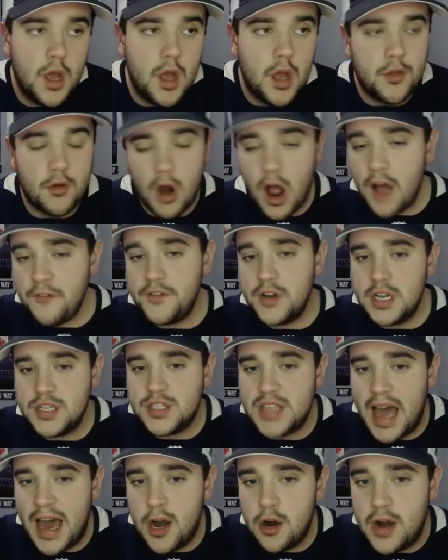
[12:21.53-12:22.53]
they're off on a
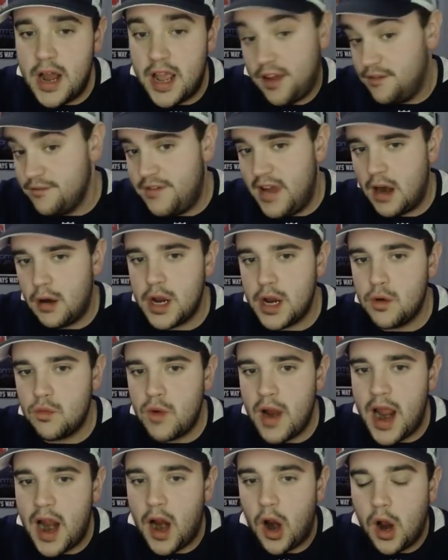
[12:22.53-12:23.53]
Saturday, very
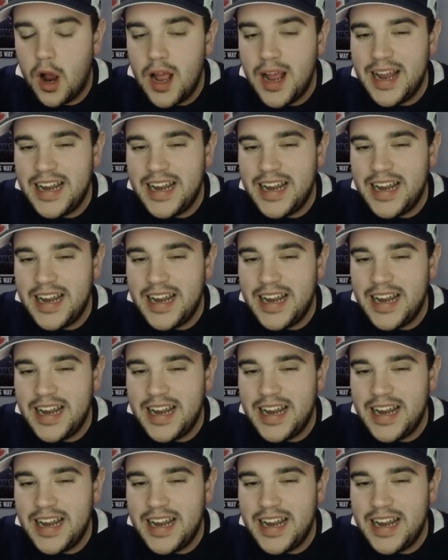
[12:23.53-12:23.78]
rare.